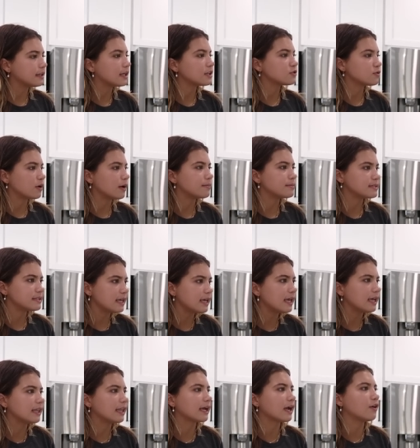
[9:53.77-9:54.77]
That's what I'm
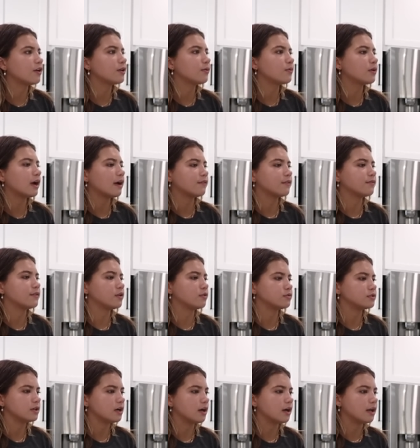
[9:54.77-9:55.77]
saying. Like, I already want to have the
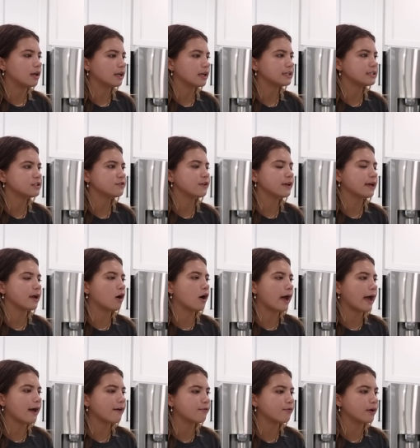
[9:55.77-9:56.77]
video done, but it's like
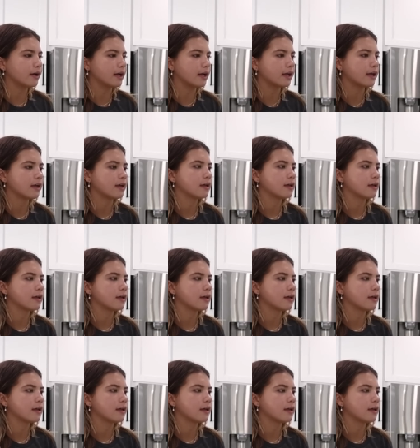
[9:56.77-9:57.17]
halfway.